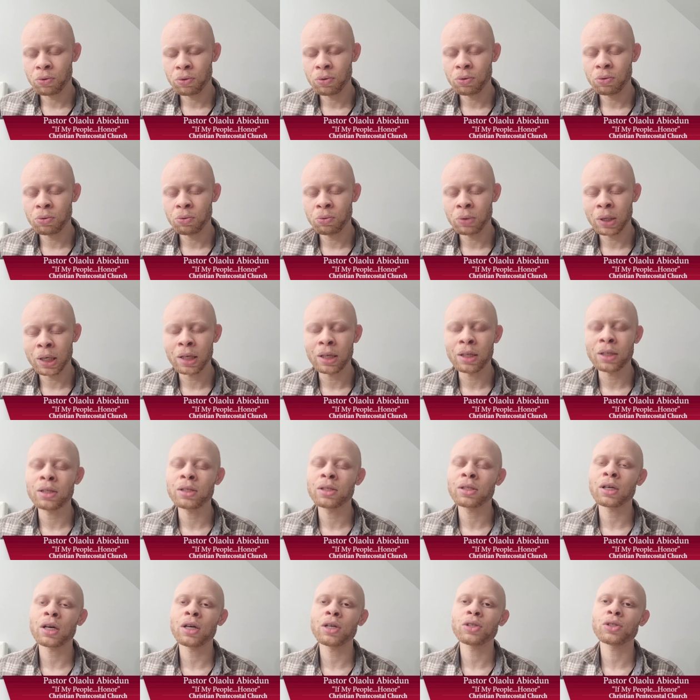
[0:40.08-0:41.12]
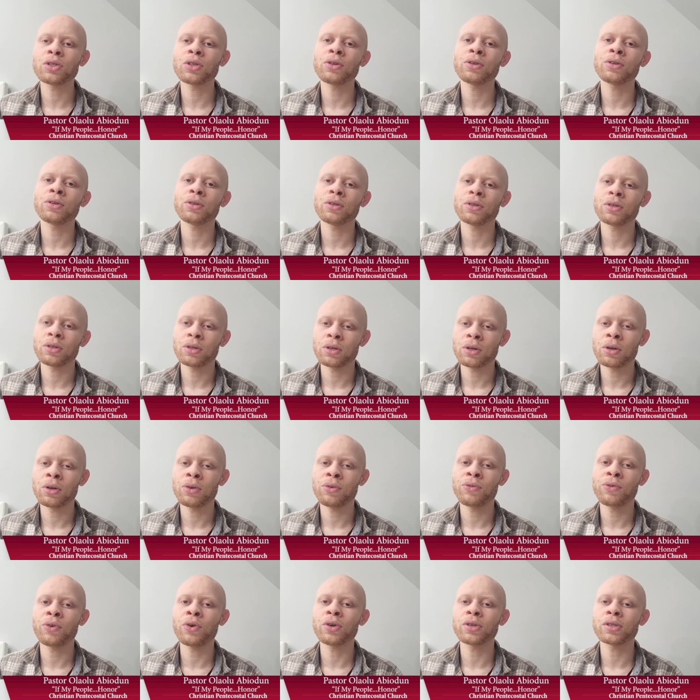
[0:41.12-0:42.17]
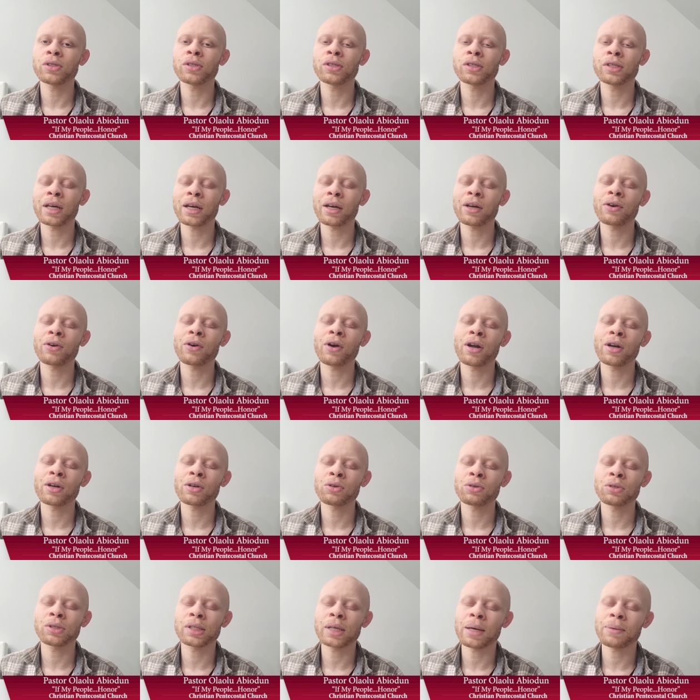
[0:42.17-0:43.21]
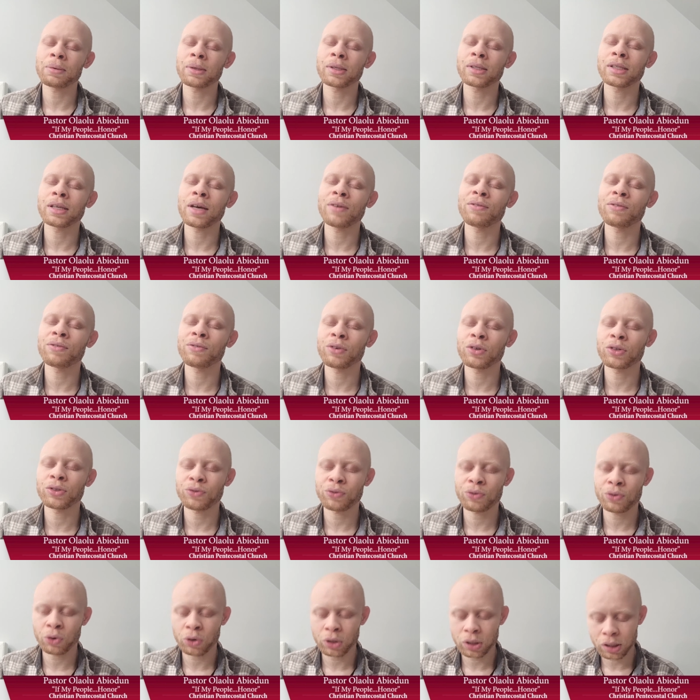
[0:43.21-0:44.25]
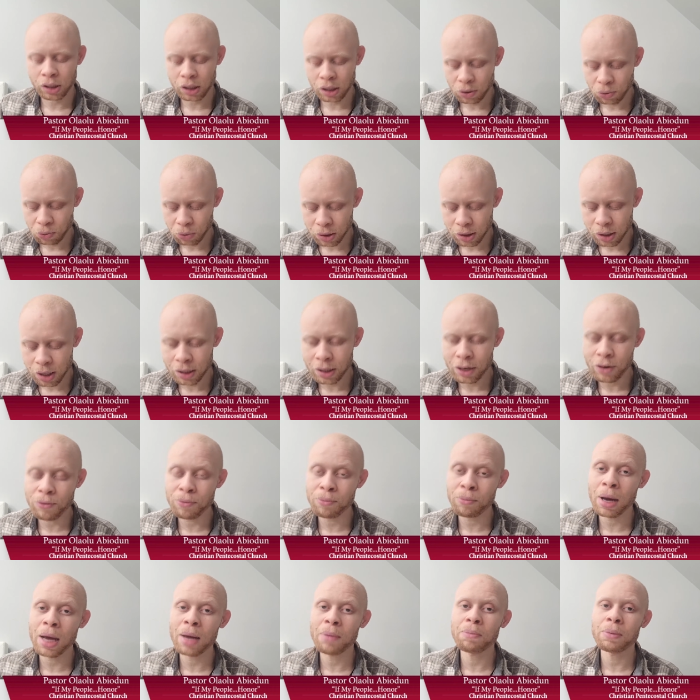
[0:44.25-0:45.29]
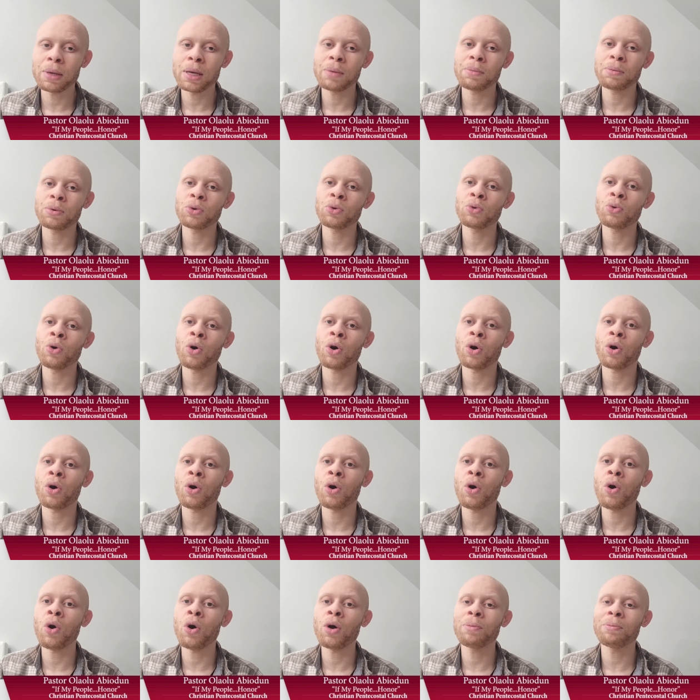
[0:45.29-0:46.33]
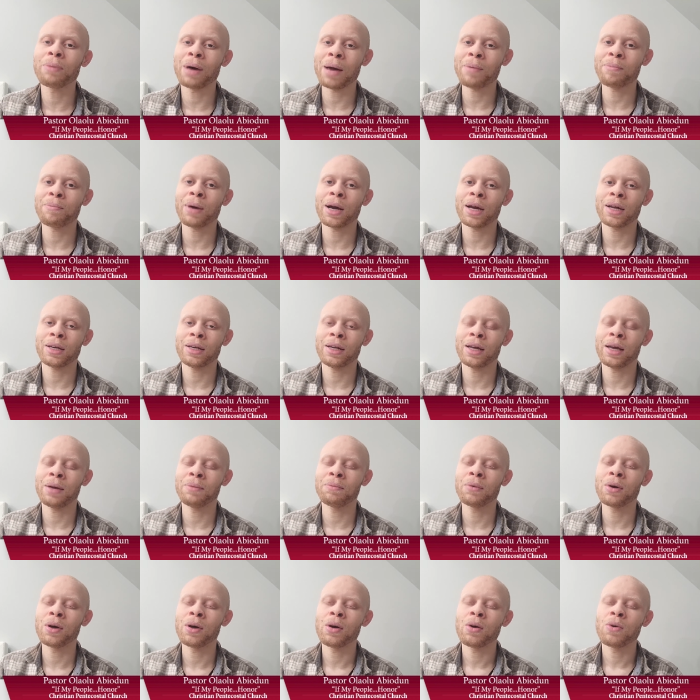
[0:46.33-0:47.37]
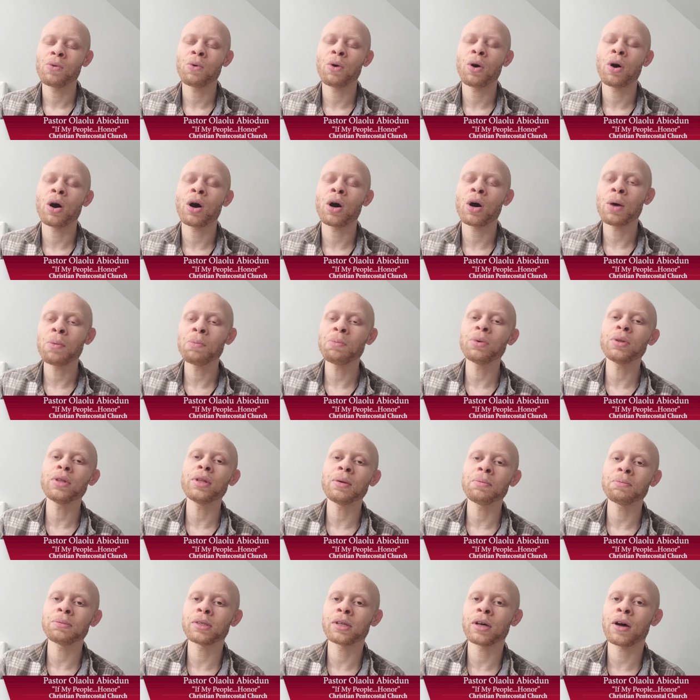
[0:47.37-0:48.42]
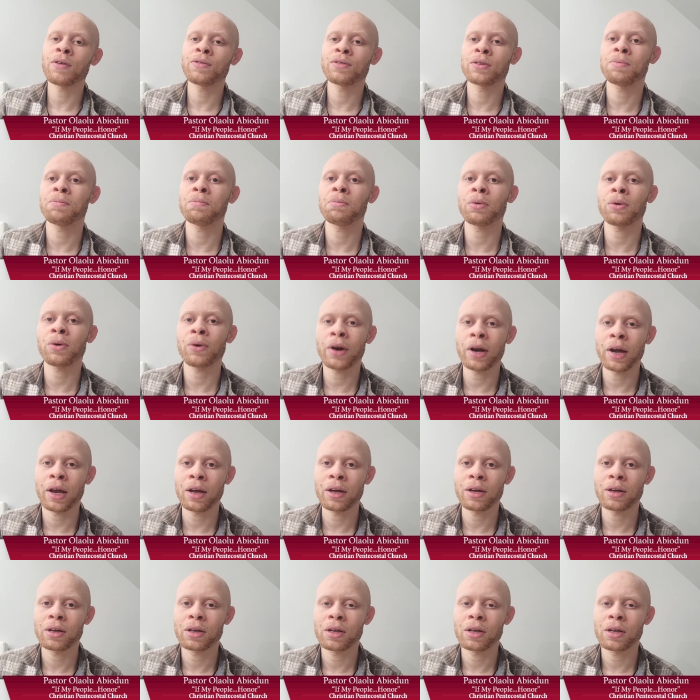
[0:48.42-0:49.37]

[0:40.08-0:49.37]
we touched on the verse in 2 Chronicles chapter 7, verse 14, which says, "If my people who are called by my name will humble themselves and pray